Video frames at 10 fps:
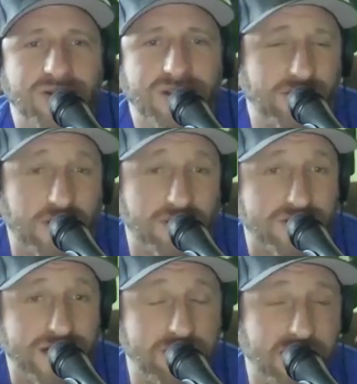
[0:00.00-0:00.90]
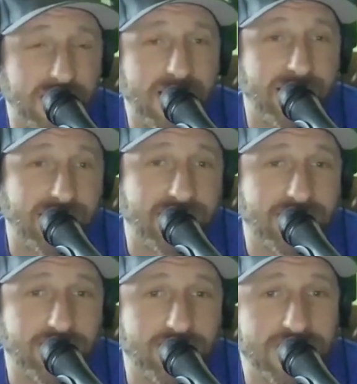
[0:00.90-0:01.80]
you call the state and be like, hey, you need to
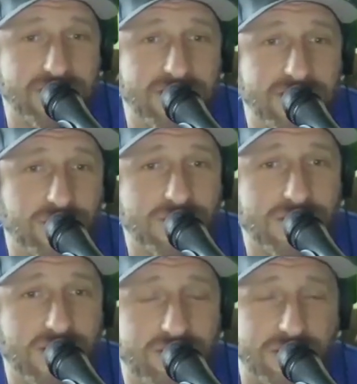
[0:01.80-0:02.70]
come get these horses off,